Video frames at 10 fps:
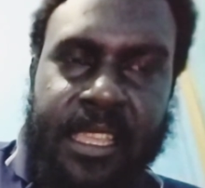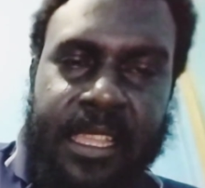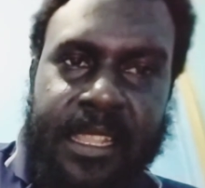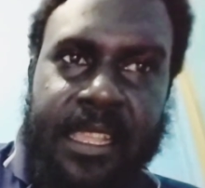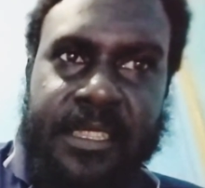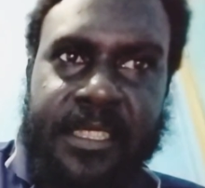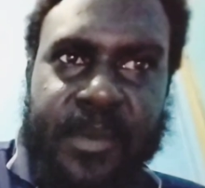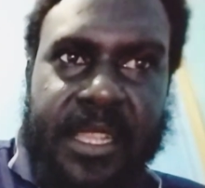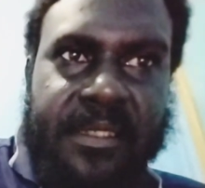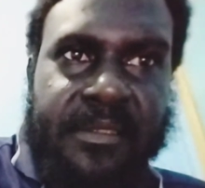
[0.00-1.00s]
And the
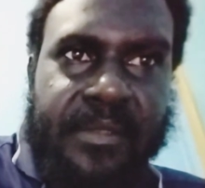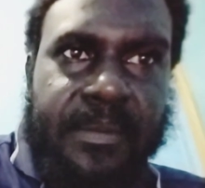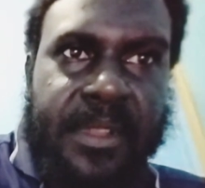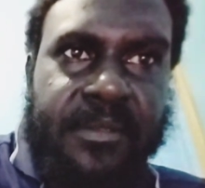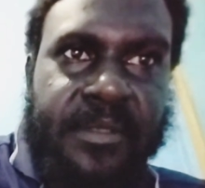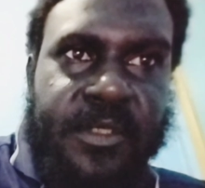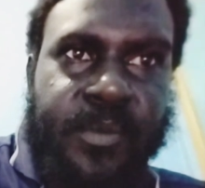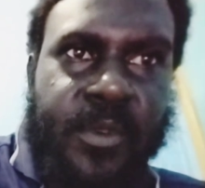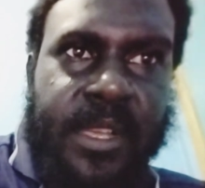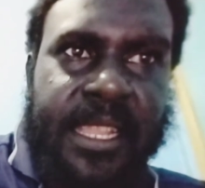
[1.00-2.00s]
estimated revenue is
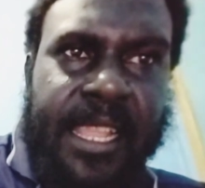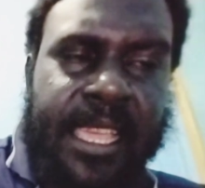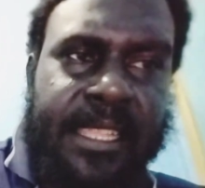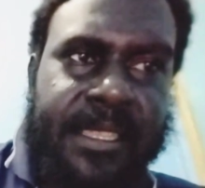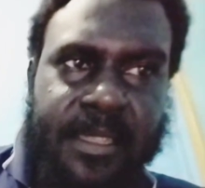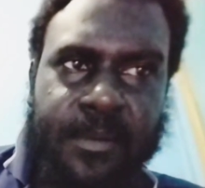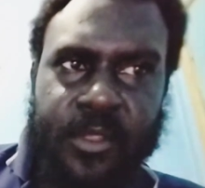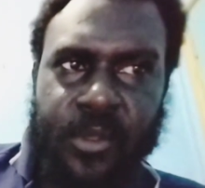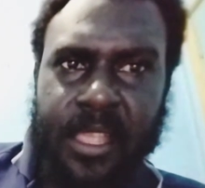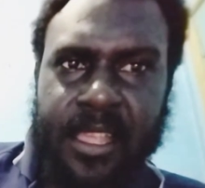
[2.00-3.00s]
pokina 87
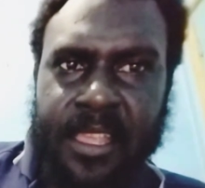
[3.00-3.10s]
to ya.